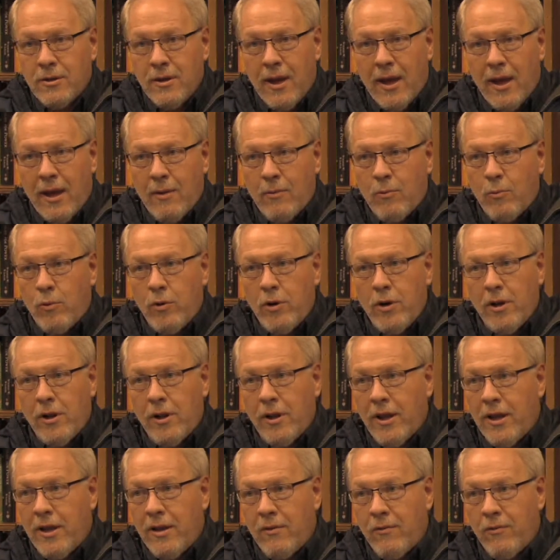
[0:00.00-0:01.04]
had
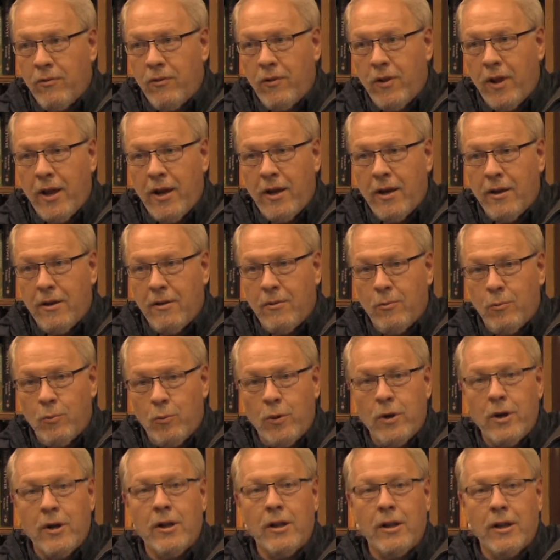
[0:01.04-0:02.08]
really inflated.
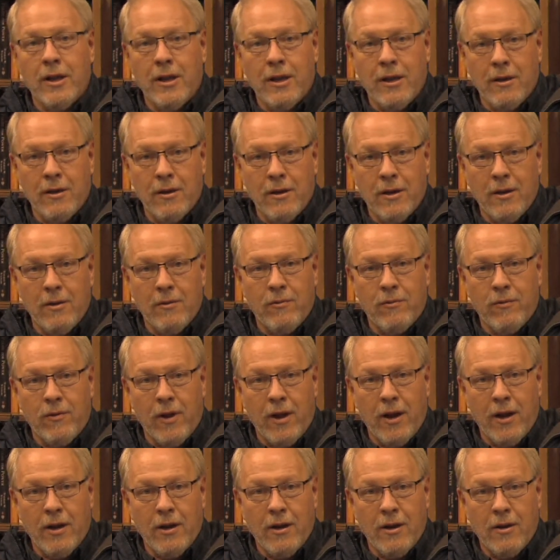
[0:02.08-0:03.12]

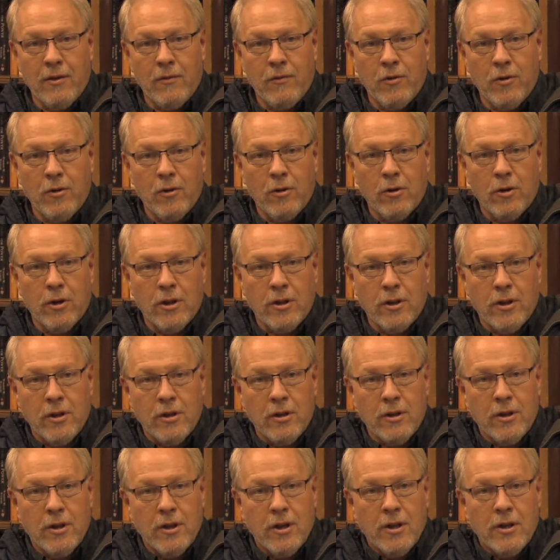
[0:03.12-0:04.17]
If you look at the
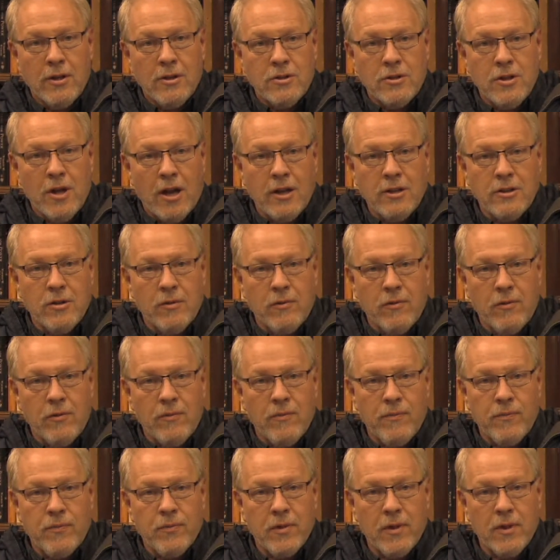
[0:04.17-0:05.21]
size of
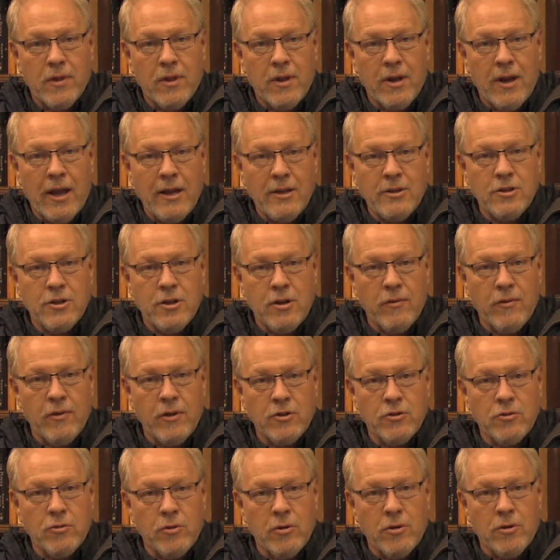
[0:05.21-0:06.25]
the nation of
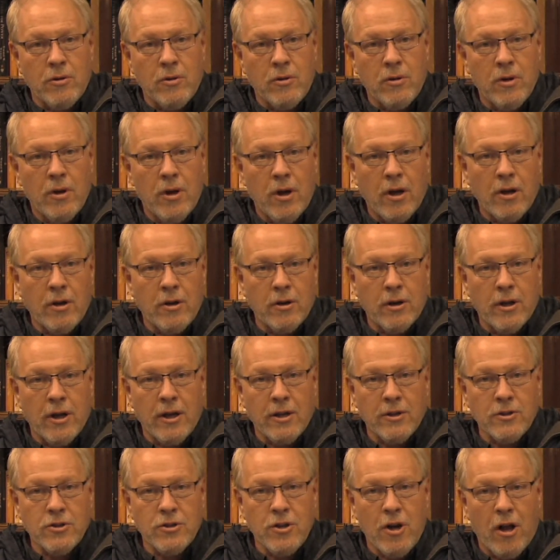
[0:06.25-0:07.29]
Israel under
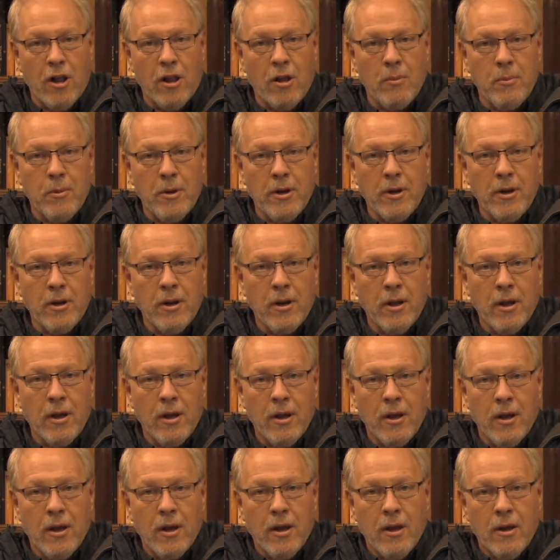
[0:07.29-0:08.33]
King Solomon,
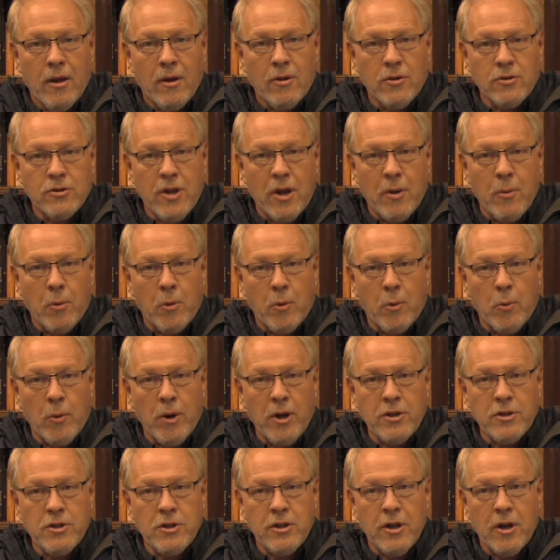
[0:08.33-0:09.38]
because they were
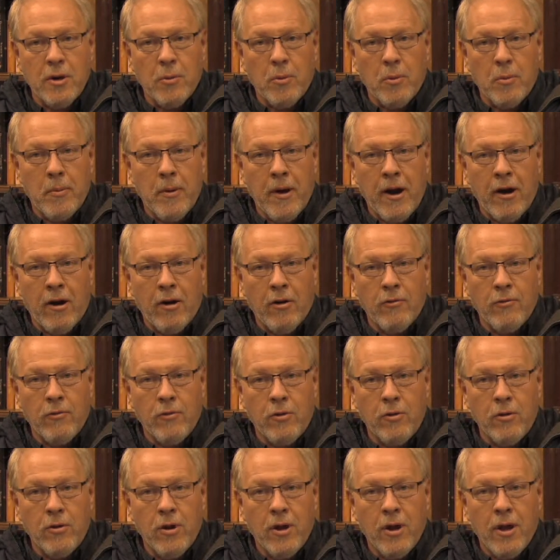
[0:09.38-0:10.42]
rich and they were
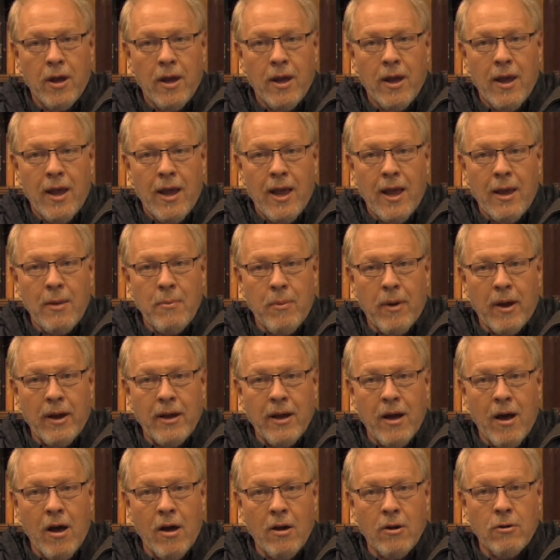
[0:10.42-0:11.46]
powerful. And by
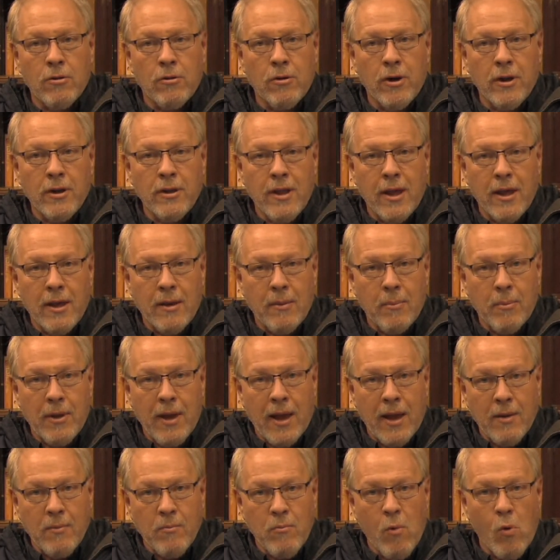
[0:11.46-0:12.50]
conquering, they
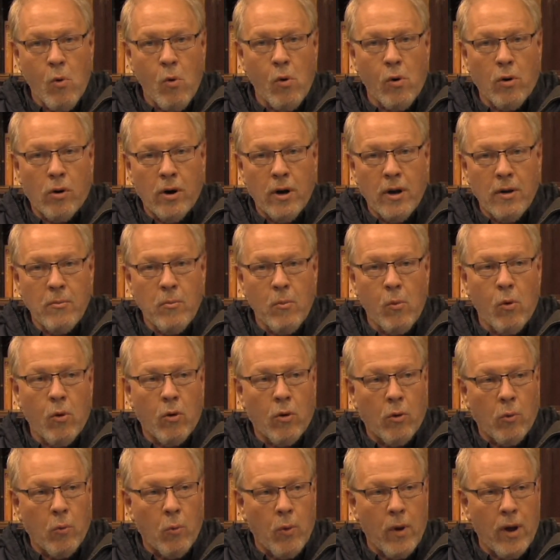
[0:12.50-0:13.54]
gained more and
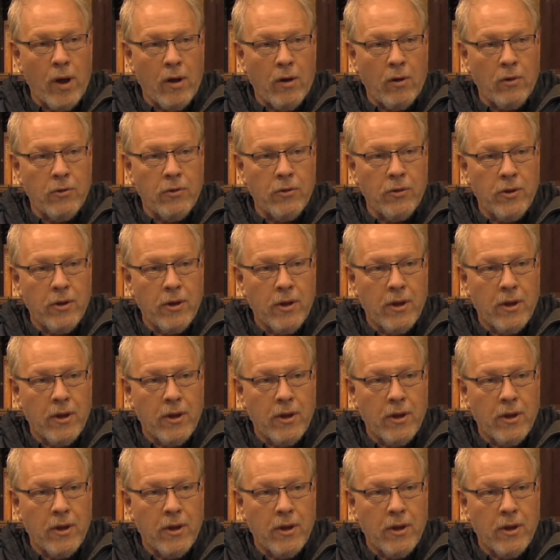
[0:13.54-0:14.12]
more wealth,